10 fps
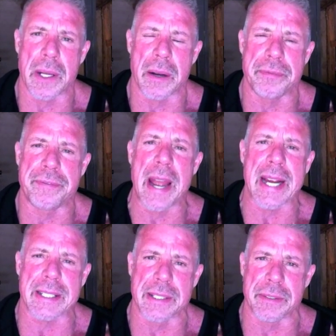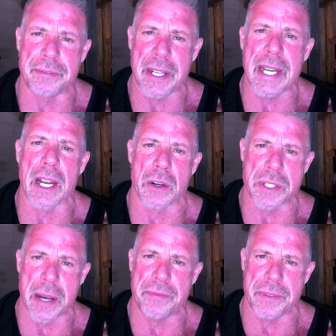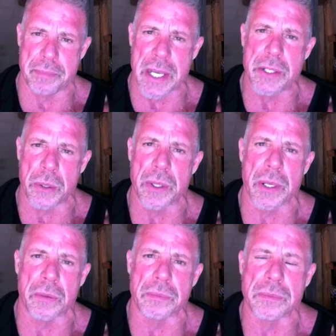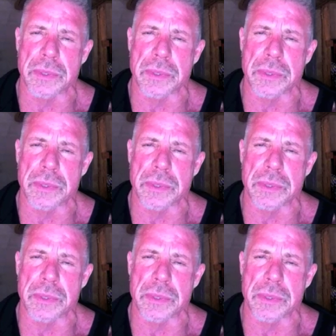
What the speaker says: effect the videos I've been doing over